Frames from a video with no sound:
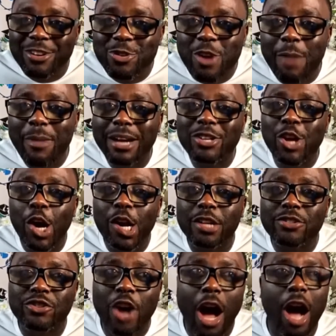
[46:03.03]
can do a
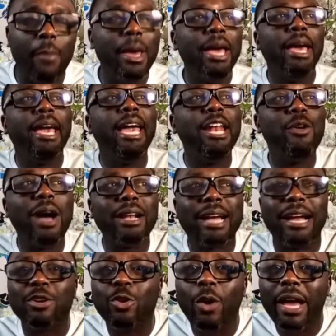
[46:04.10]
McDonald's job. Anyone
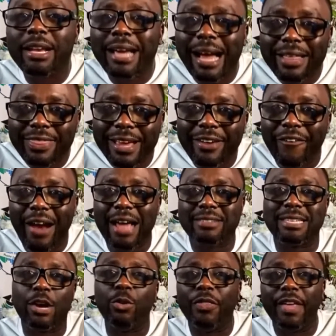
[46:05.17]
can go and cut the
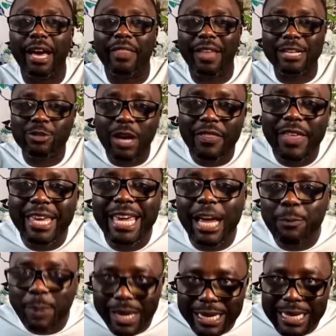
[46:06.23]
grass out there. That's why they
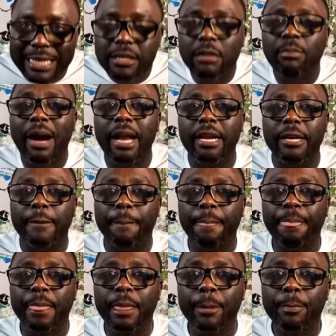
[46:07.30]
get paid little money.
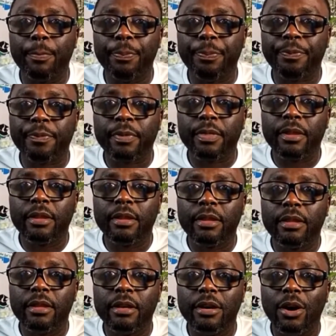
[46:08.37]

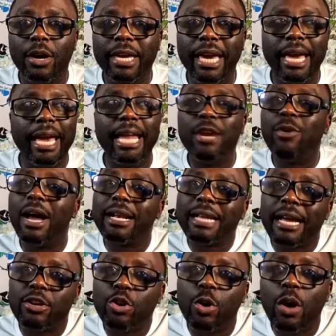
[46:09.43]
Okay, anyone
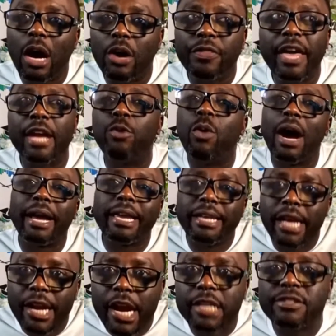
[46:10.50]
can go out there and work
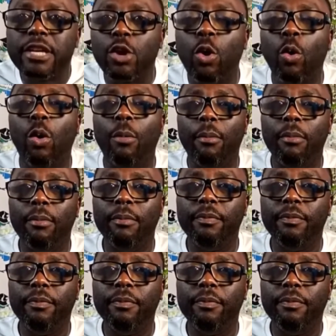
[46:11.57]
in a nursing home.